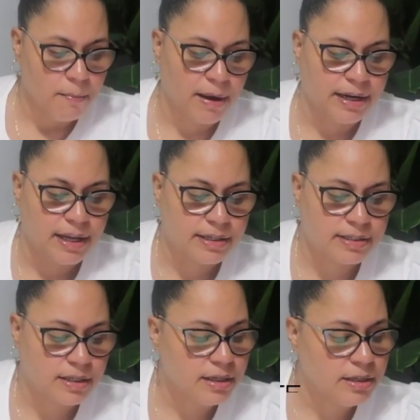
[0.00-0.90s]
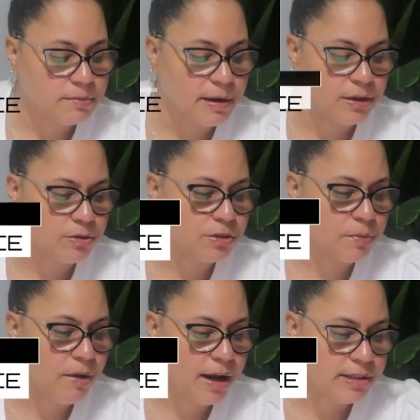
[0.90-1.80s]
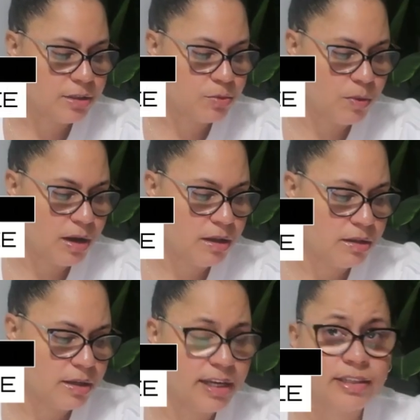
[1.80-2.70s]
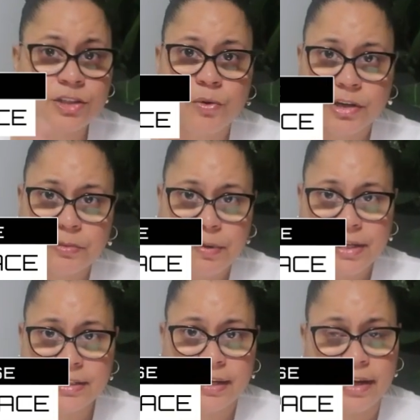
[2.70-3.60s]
My next is, by no surprise as well, it's Squarespace.